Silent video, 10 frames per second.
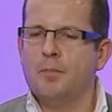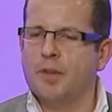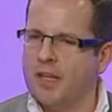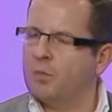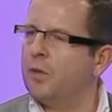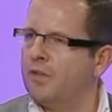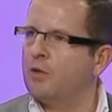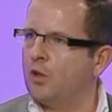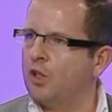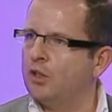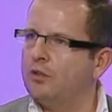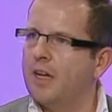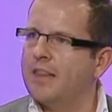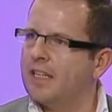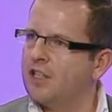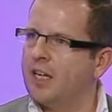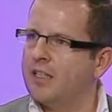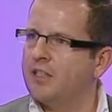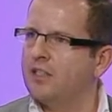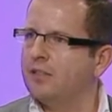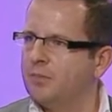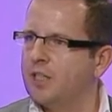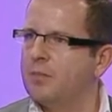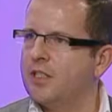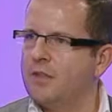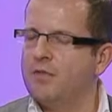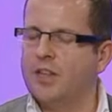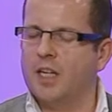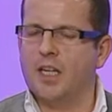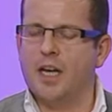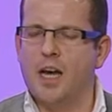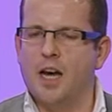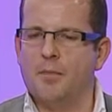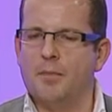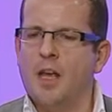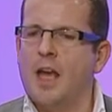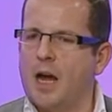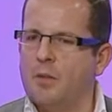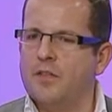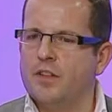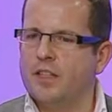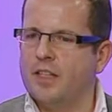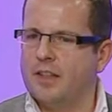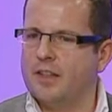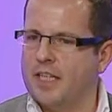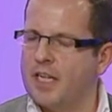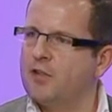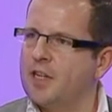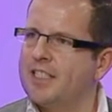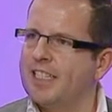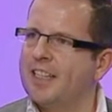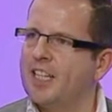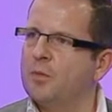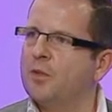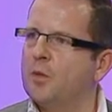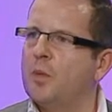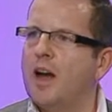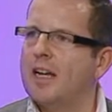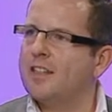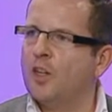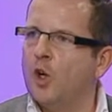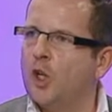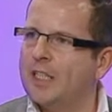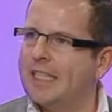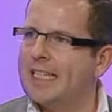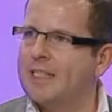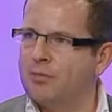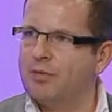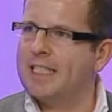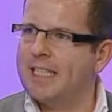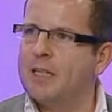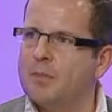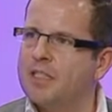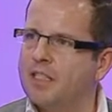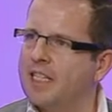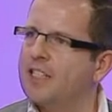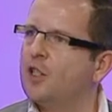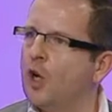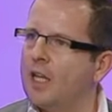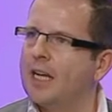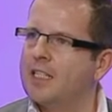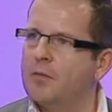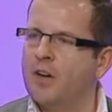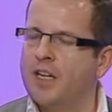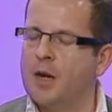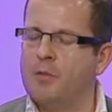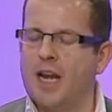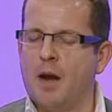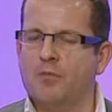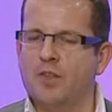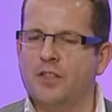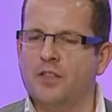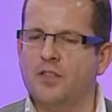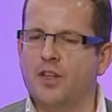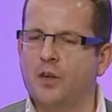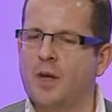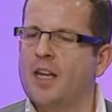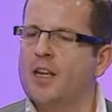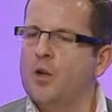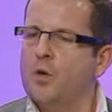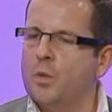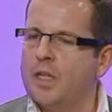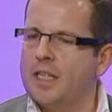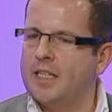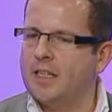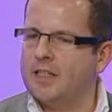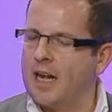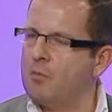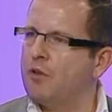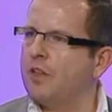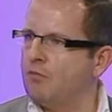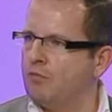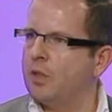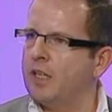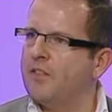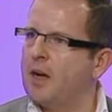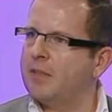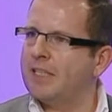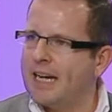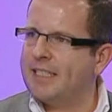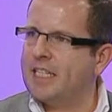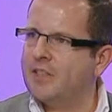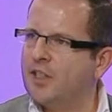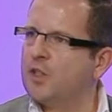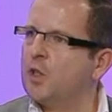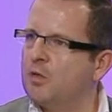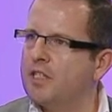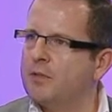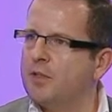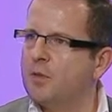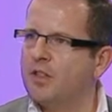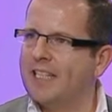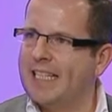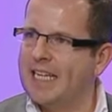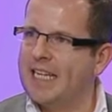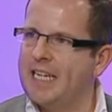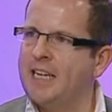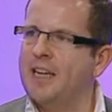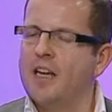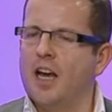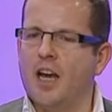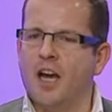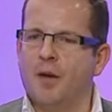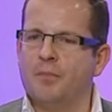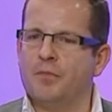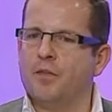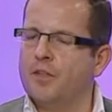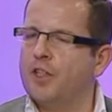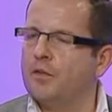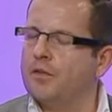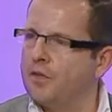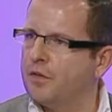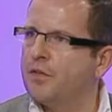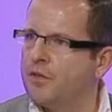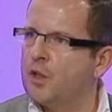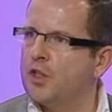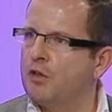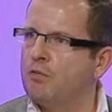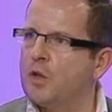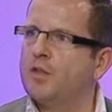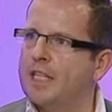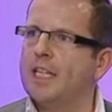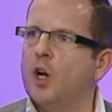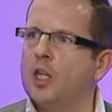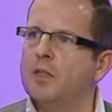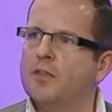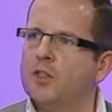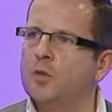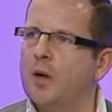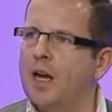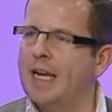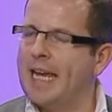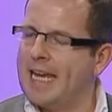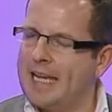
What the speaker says: But then we found oil and that changed pretty much everything. However, I think the interesting thing with Dubai is that oil is pretty limited. It's not like some of our neighbouring emirates, and so we, as an emirate, the ruling family, identified tourism as one of the key for the future growth of the economy for Dubai.